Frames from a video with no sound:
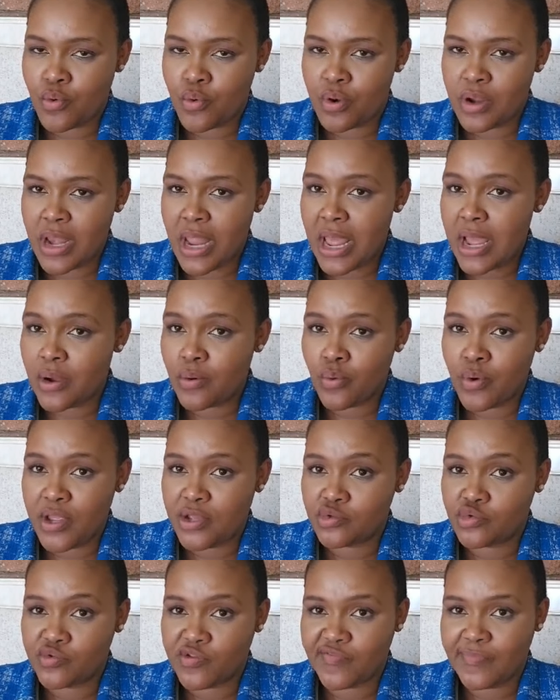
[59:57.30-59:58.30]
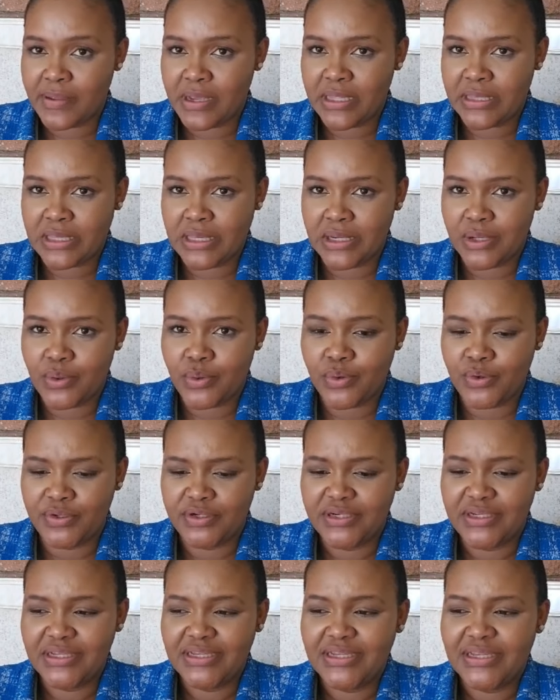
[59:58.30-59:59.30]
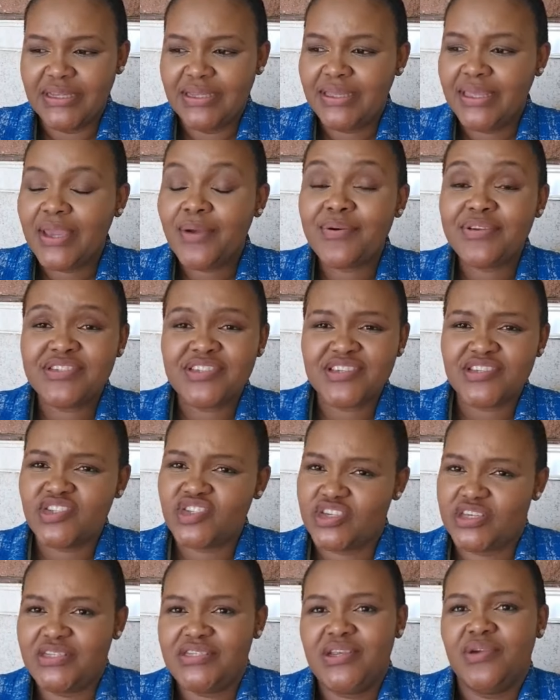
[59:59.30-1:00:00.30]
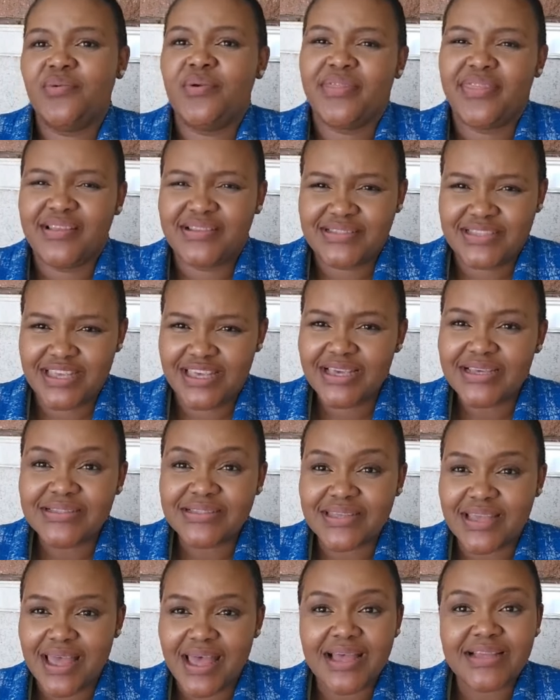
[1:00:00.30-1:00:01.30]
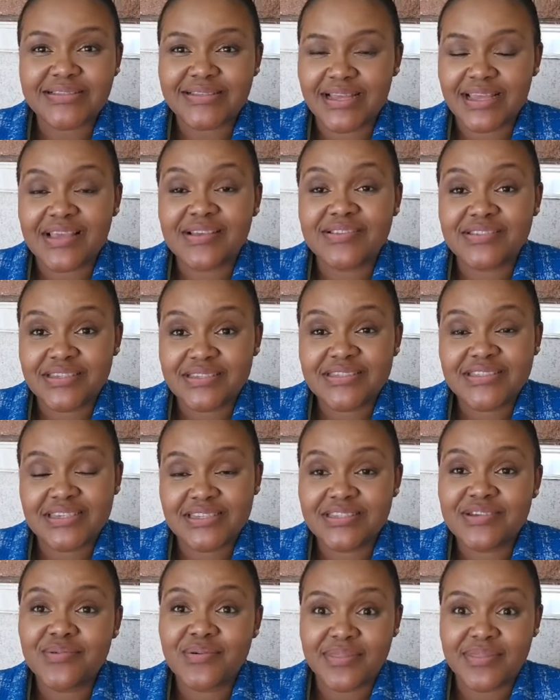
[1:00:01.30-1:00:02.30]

la u-ex-wife he was just chatting with his kids guys like he was just chatting